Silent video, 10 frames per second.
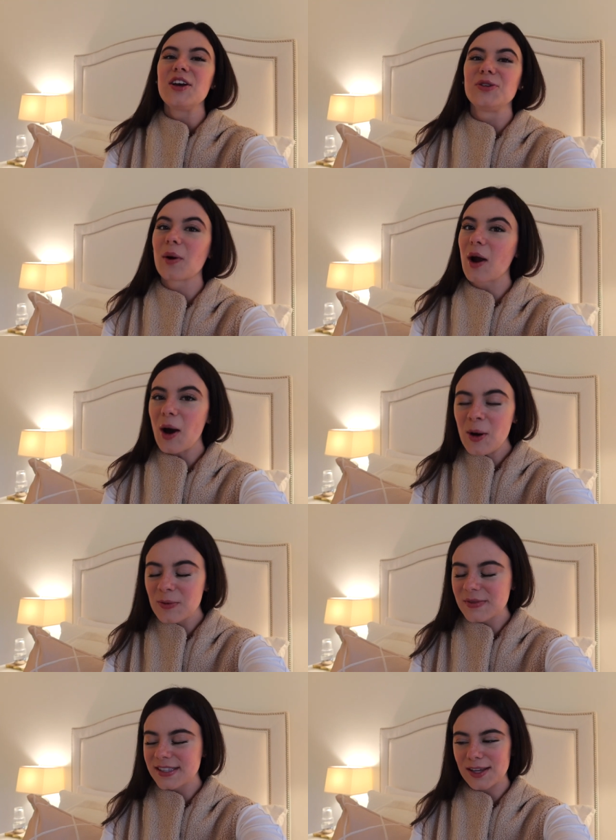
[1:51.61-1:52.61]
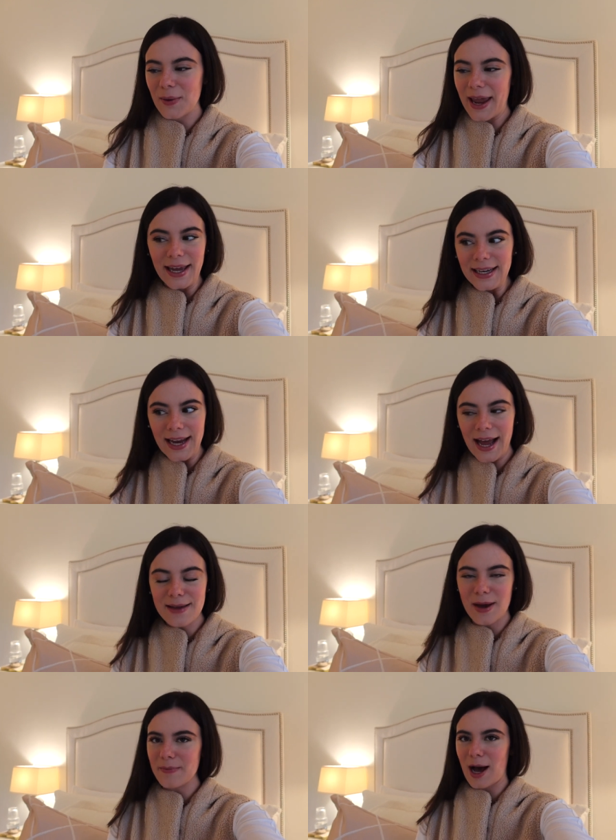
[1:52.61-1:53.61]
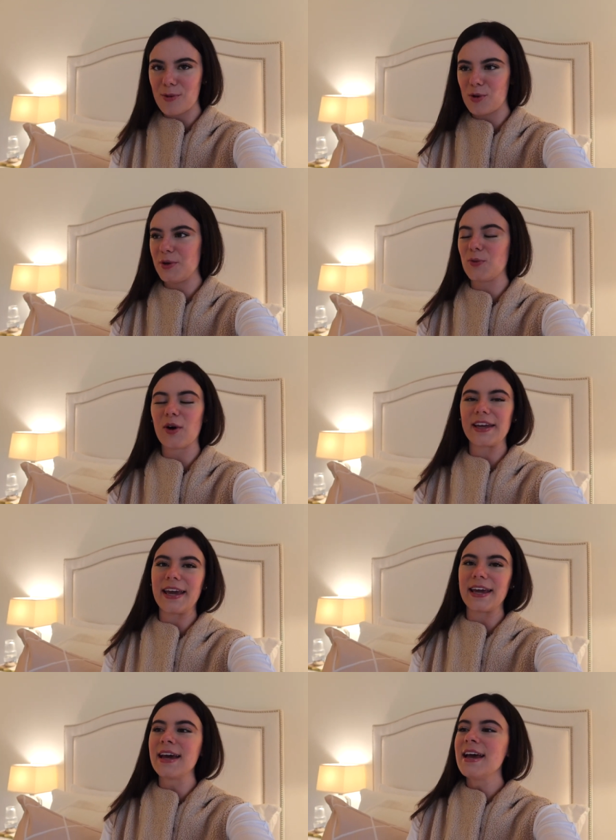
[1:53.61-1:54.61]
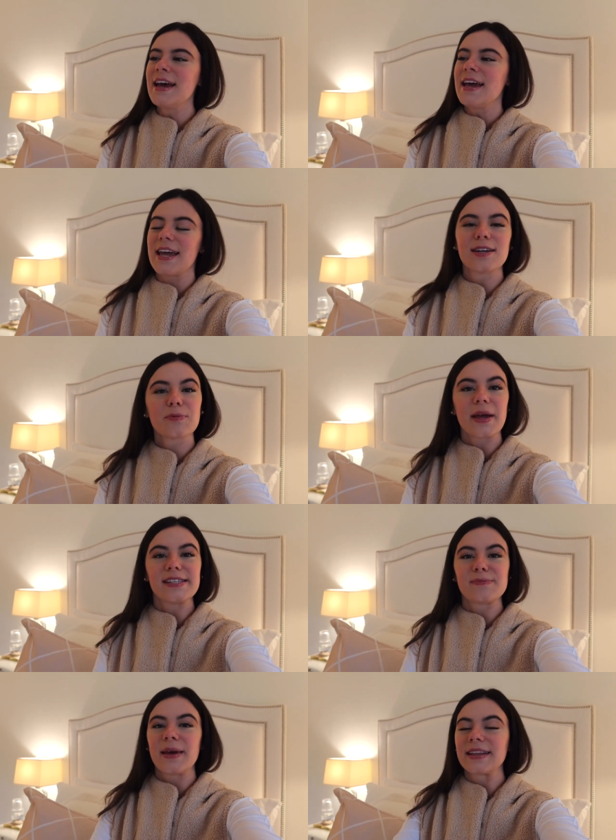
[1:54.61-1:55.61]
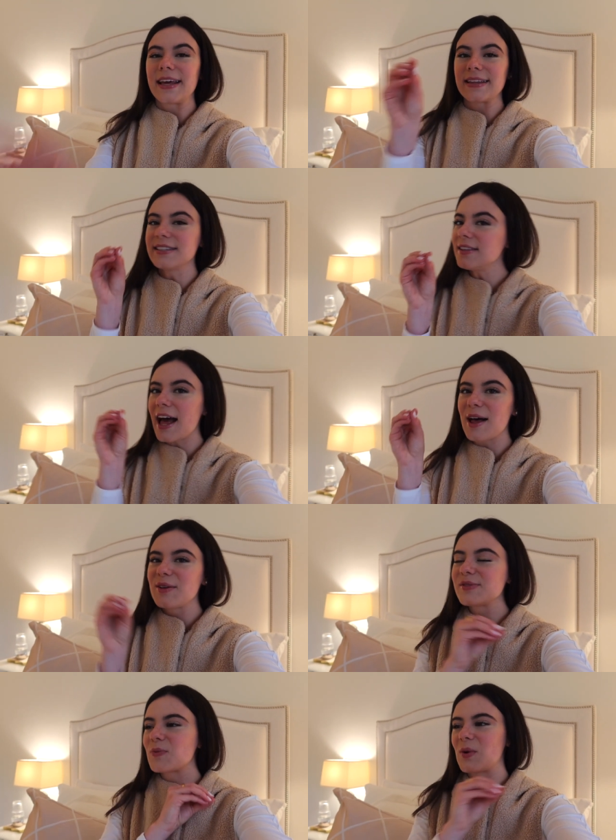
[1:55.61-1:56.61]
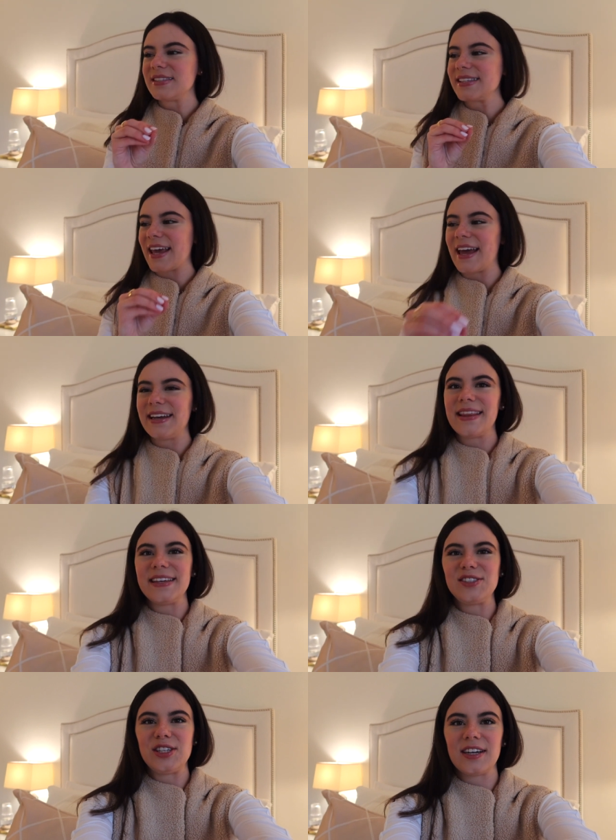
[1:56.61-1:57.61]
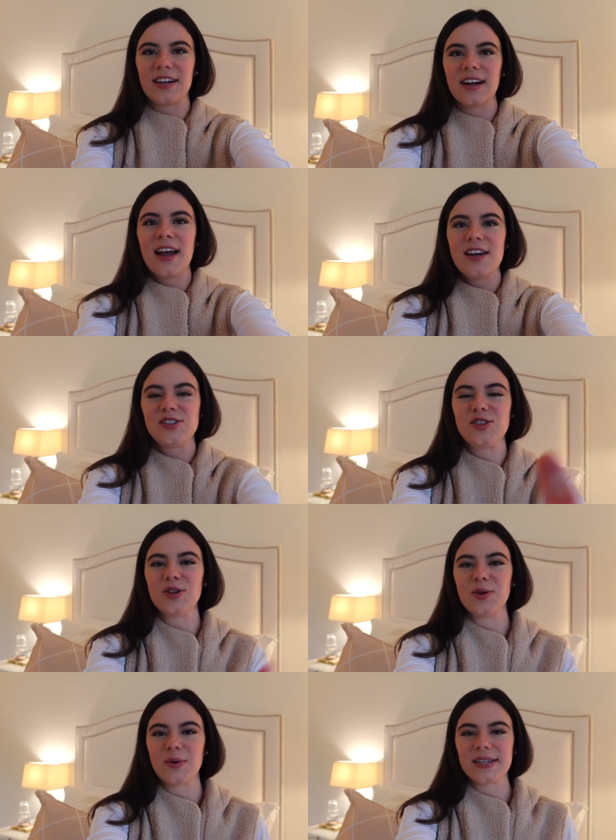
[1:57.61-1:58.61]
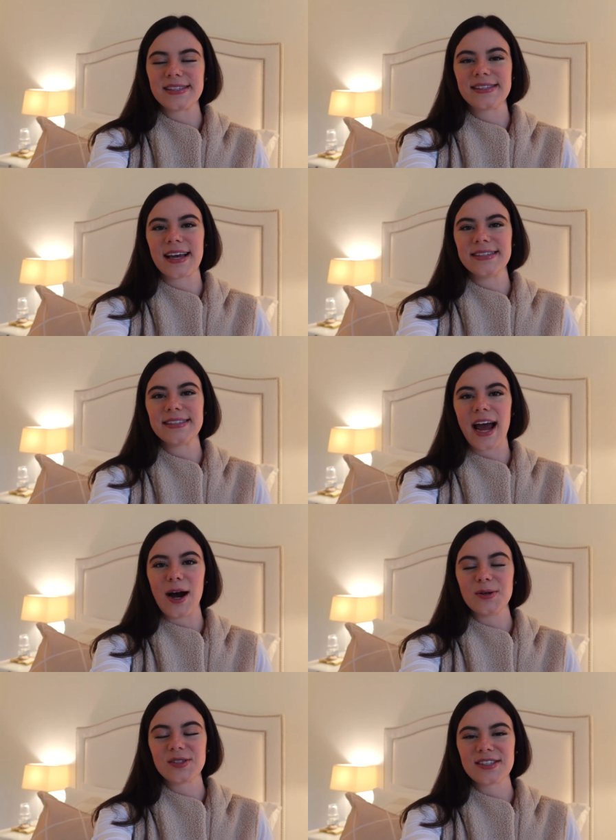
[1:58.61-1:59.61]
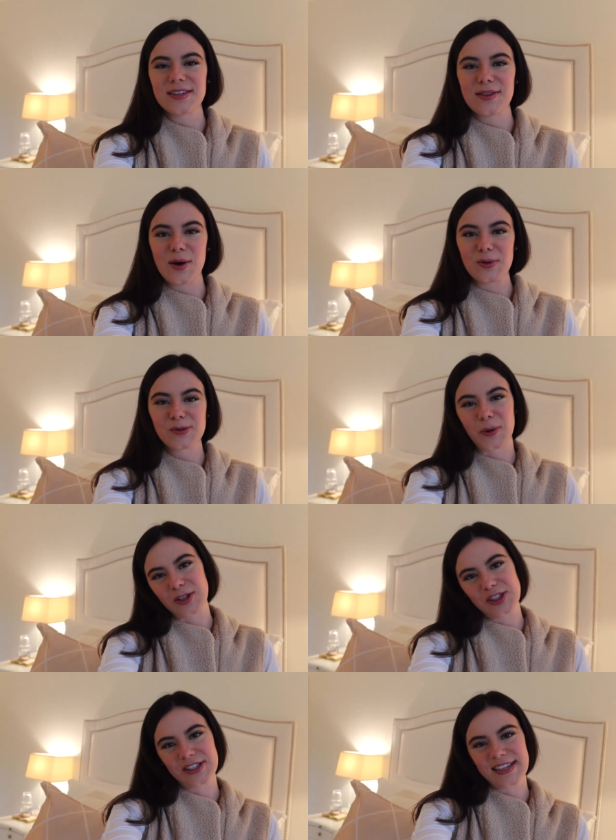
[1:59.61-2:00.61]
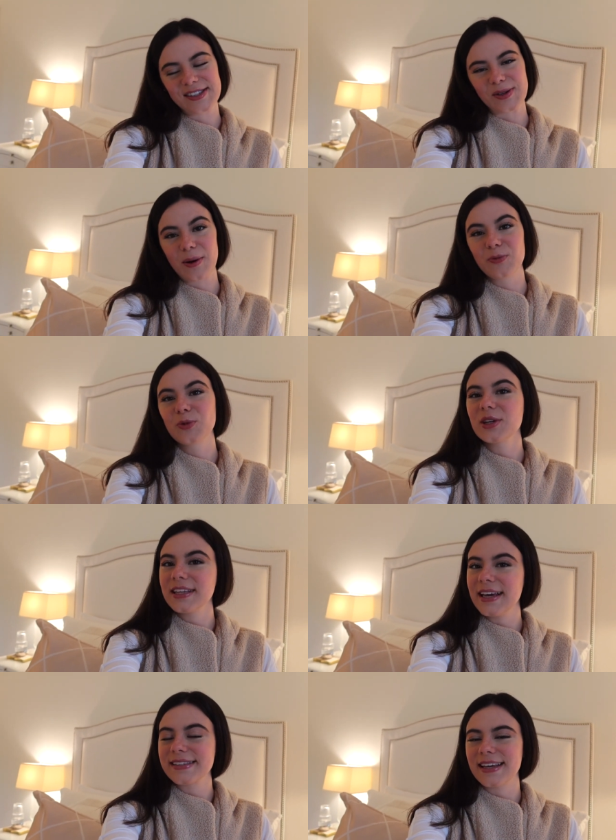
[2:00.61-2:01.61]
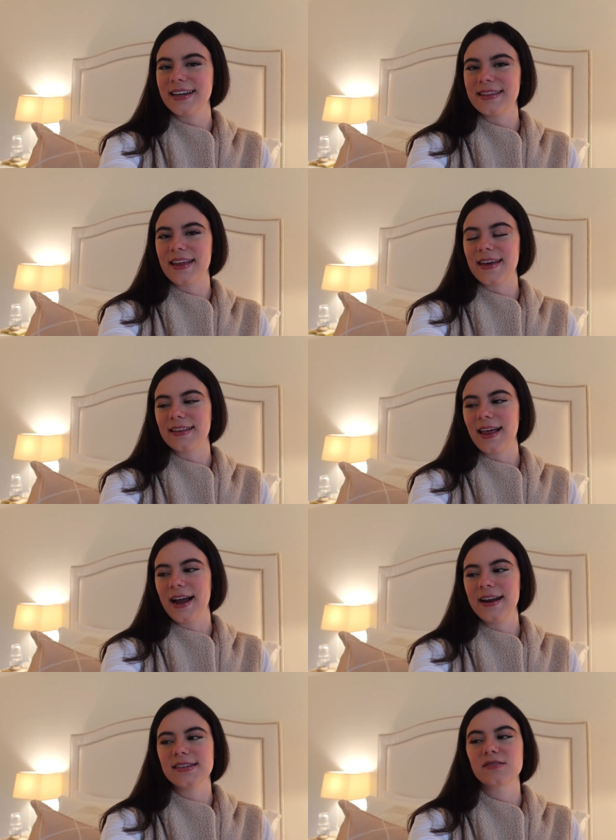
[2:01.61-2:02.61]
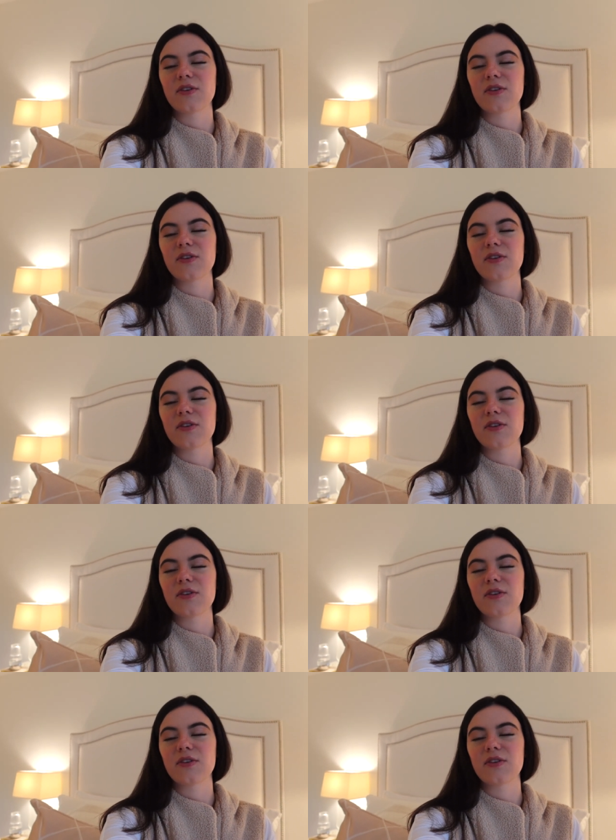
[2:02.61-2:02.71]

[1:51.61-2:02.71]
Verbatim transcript: your homes. So Anne and I, my mom, will be working in her basement like little elves once again this year to send out those purchases. So I'm really excited that that line is